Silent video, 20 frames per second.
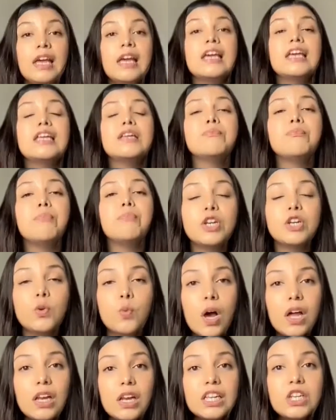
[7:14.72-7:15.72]
In
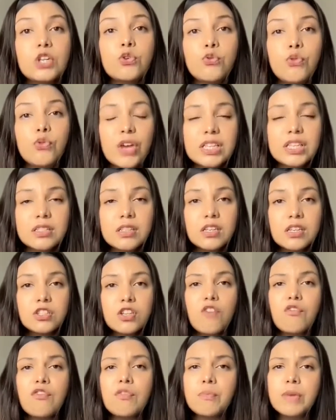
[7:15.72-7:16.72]
Banawali, traces
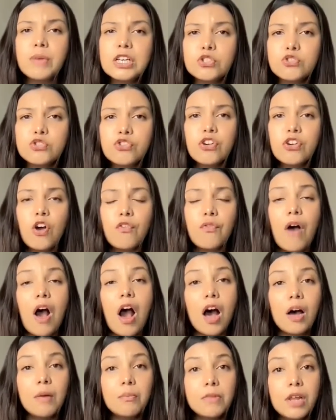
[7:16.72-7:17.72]
of a mixture of
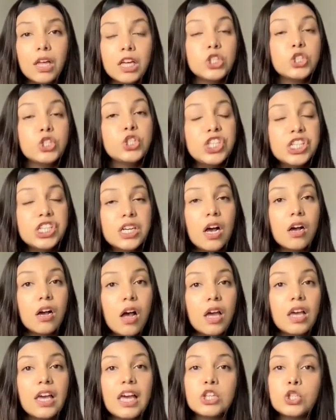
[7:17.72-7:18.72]
amla,
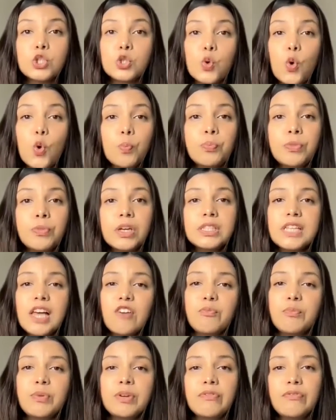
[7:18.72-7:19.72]
shikakai, and soap nuts
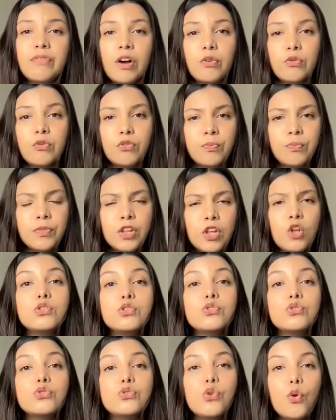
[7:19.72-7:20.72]
have been found.
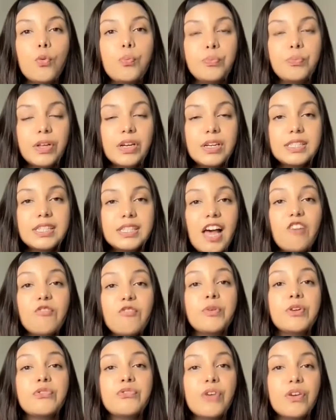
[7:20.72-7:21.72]
Soap nuts have
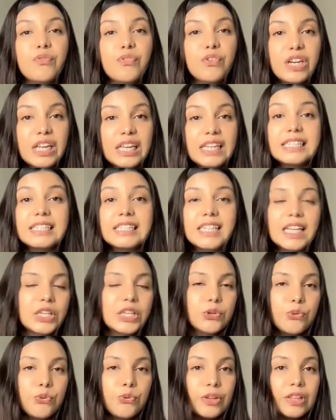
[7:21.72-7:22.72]
been referred in
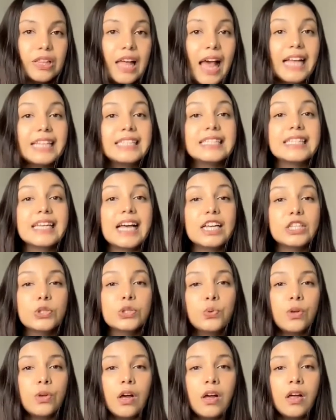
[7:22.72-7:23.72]
Sanskrit as
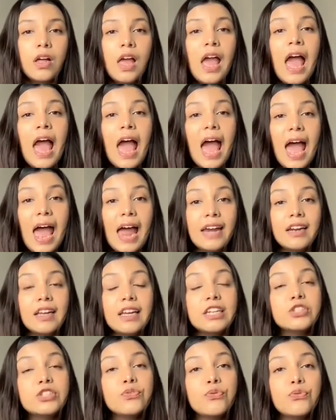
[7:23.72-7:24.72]
kasuna, and
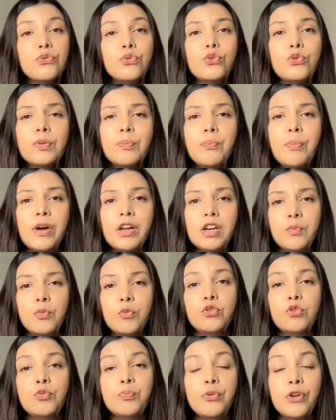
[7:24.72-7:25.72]
its fruit pulp
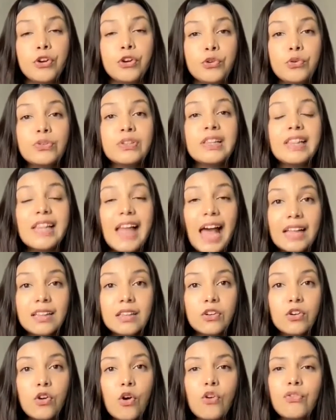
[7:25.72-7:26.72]
would produce
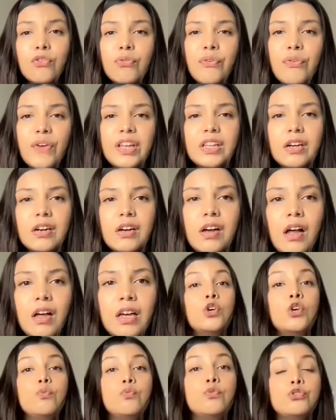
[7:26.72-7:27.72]
lather or fenaka,
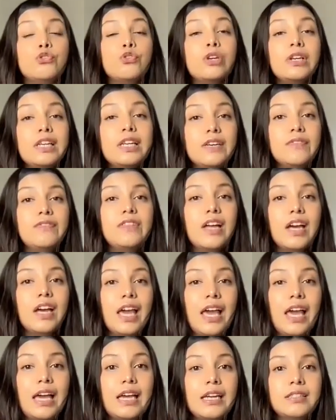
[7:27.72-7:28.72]
which would leave the
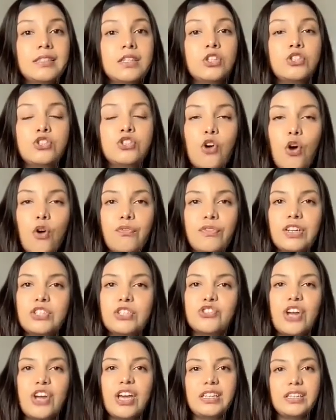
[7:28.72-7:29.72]
hairs soft and
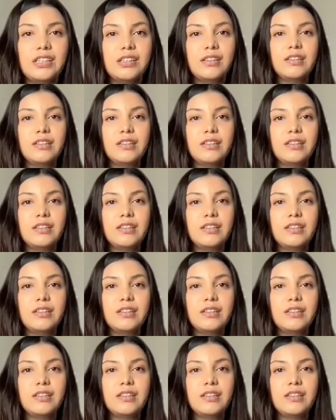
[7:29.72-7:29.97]
shiny.